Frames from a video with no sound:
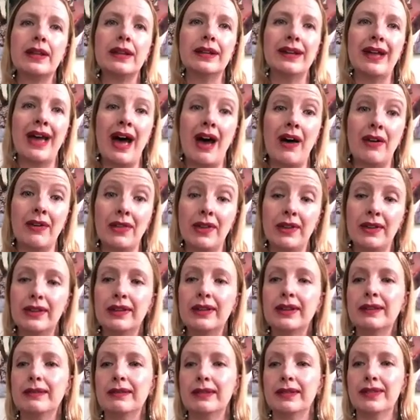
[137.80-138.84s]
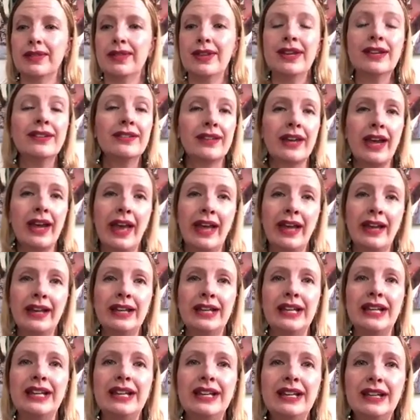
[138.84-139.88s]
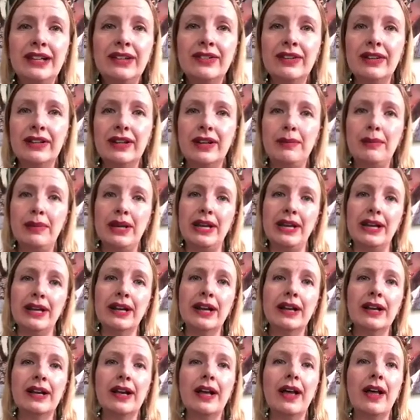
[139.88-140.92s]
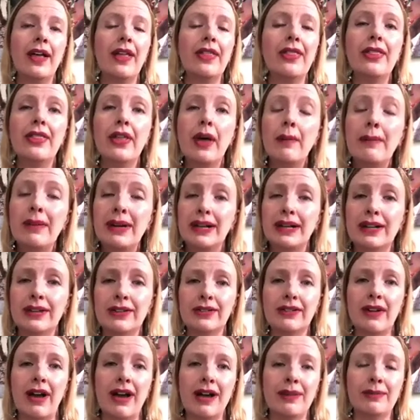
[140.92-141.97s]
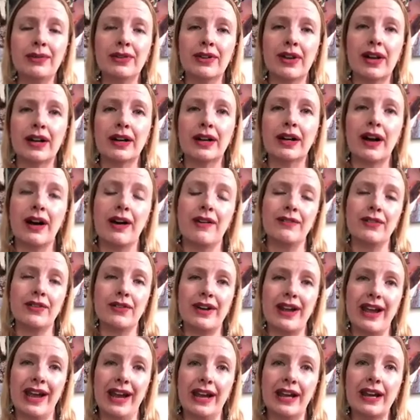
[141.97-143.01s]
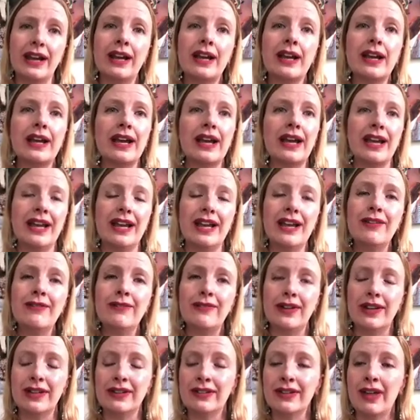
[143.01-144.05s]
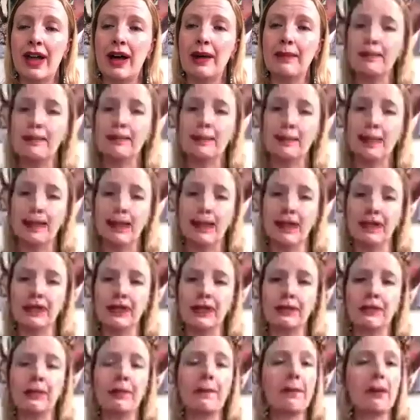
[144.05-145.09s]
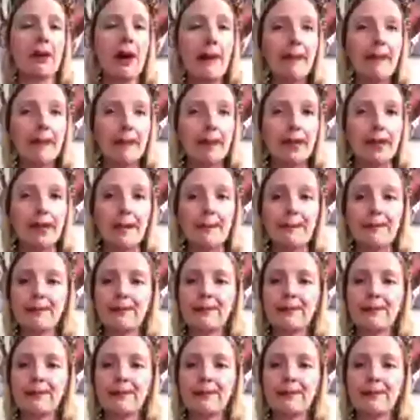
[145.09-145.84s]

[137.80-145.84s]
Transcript: Now, this can easily be the biggest time suck of your day if it's not planned properly.